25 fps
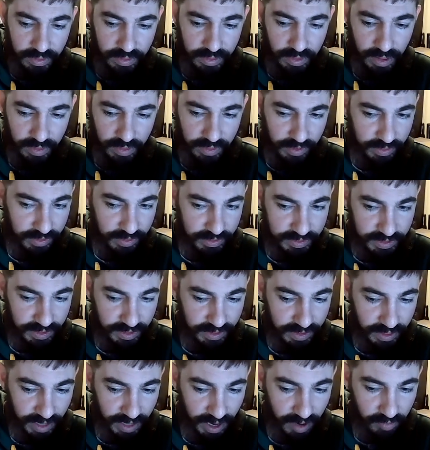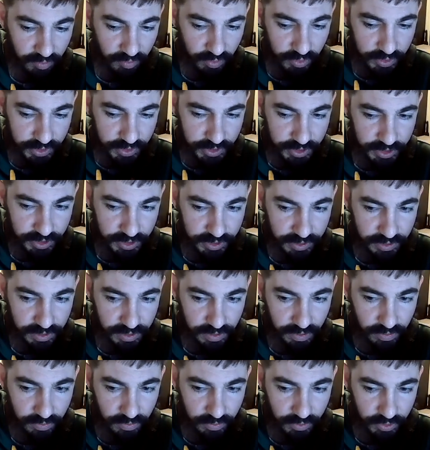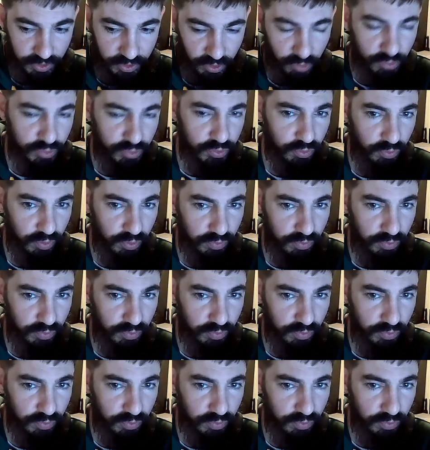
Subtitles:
I think they say the average user